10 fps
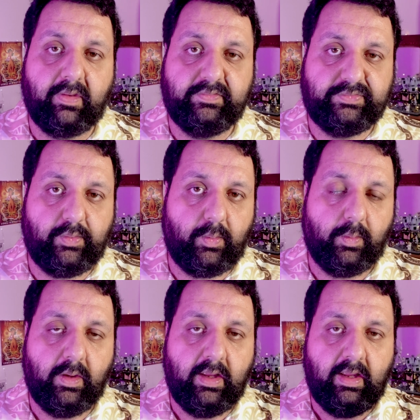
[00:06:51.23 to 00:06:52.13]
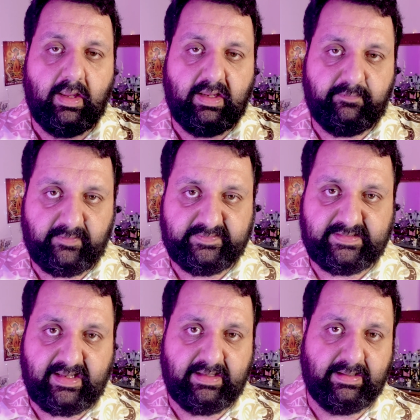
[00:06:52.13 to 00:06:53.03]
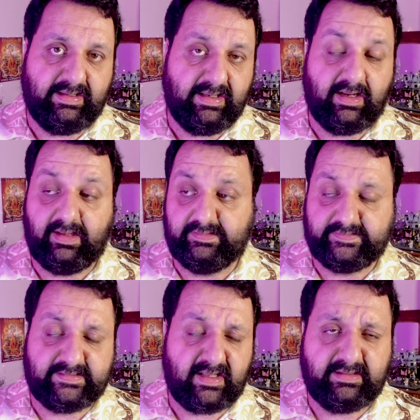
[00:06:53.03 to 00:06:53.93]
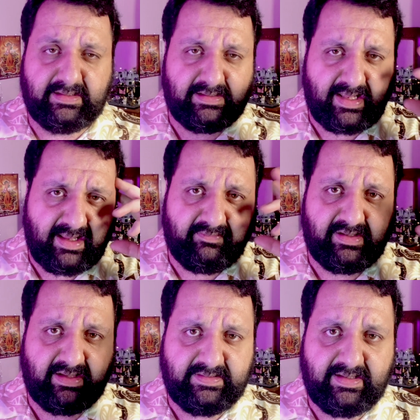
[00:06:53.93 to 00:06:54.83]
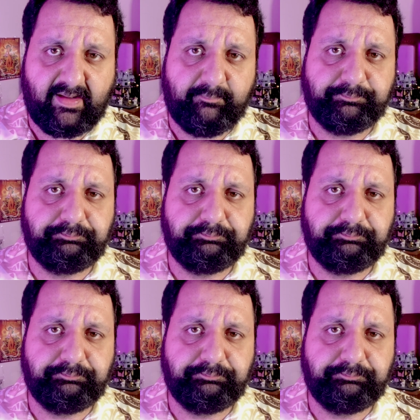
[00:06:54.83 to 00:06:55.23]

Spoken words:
So if I stay here and study and I have an idea